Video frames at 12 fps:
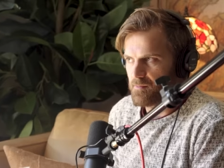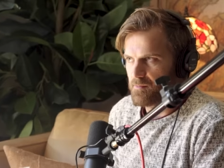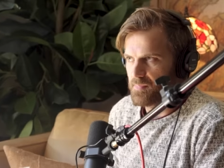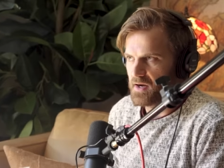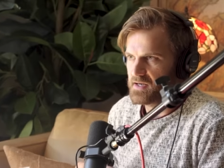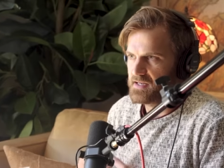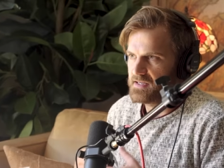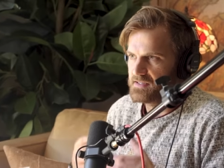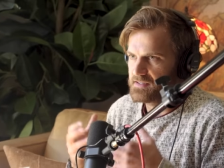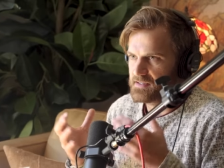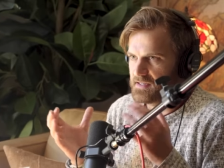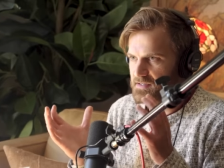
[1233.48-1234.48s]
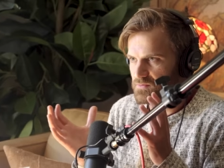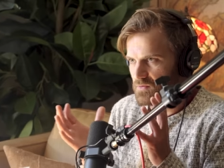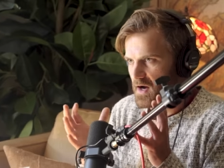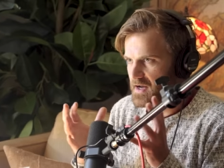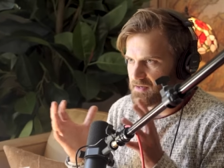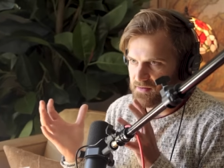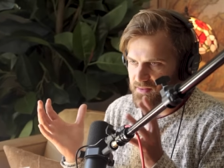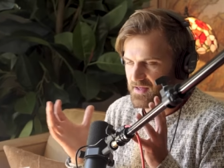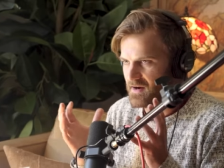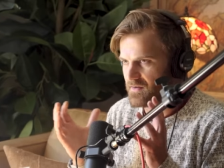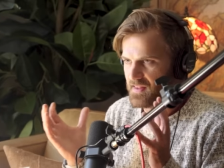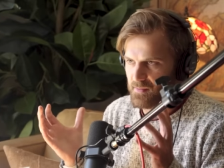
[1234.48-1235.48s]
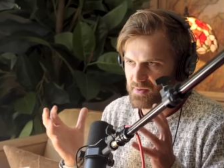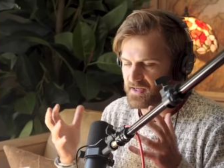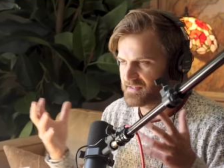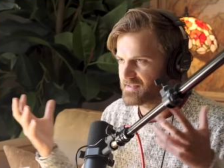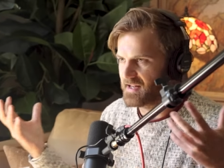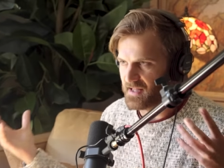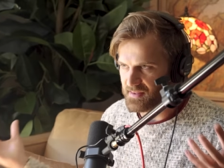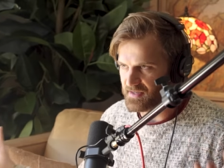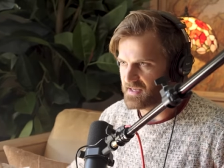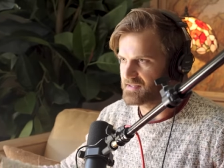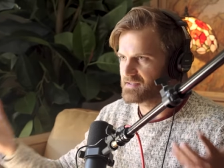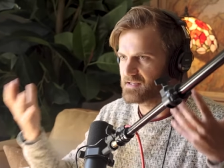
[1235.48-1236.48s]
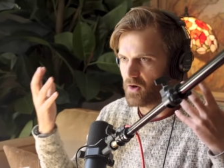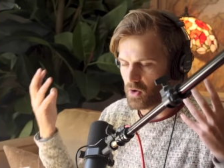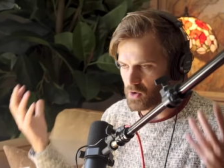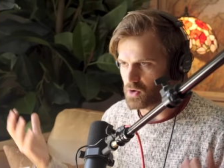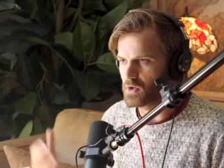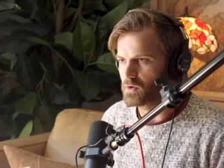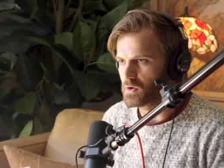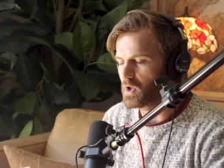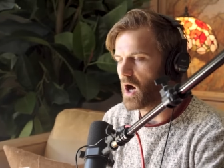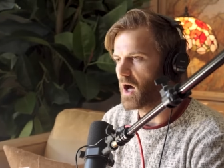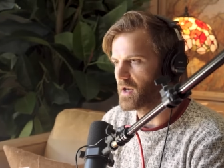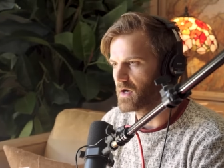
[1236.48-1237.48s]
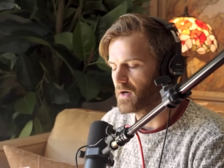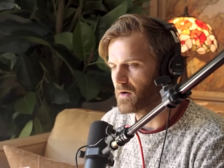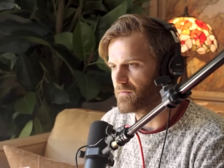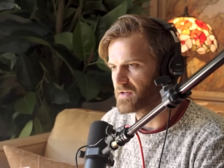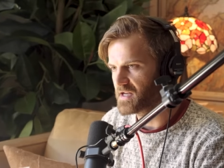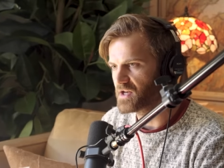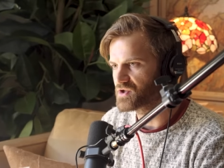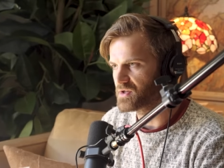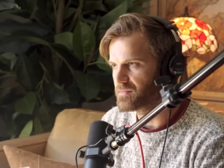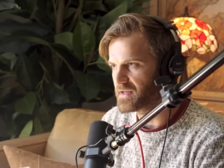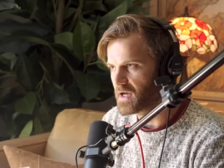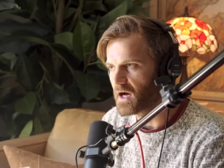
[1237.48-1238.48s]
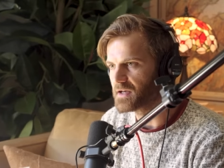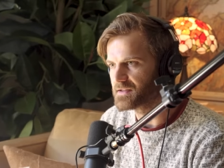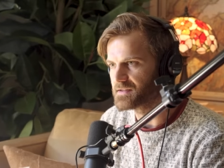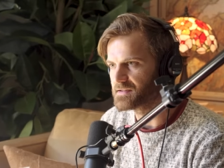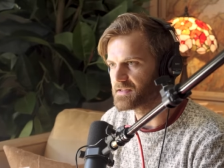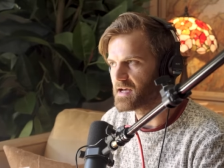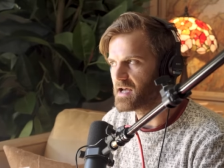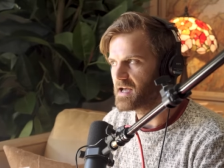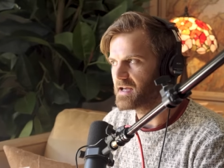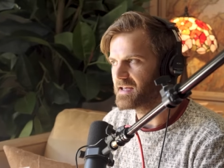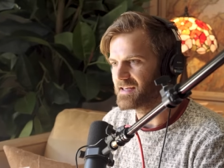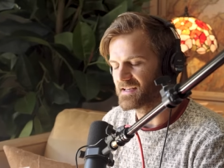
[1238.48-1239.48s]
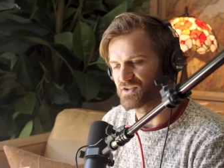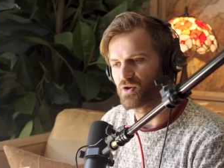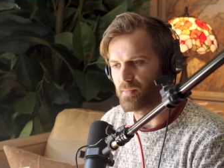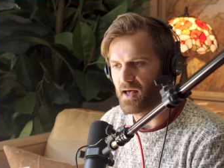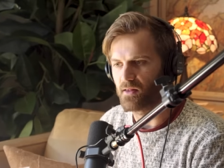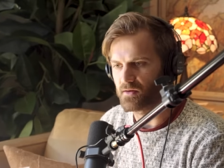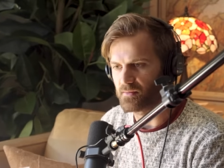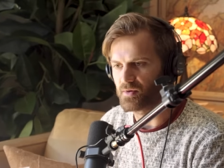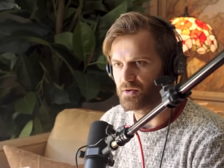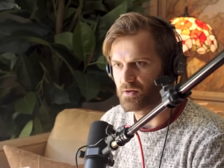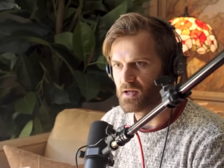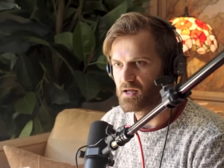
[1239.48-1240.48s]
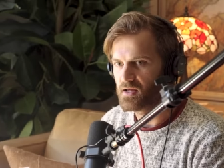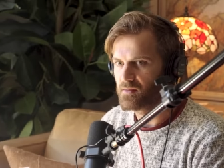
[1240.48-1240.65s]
but he's he's right there in that place that I think has garnered a lot of attention because he is so palatable.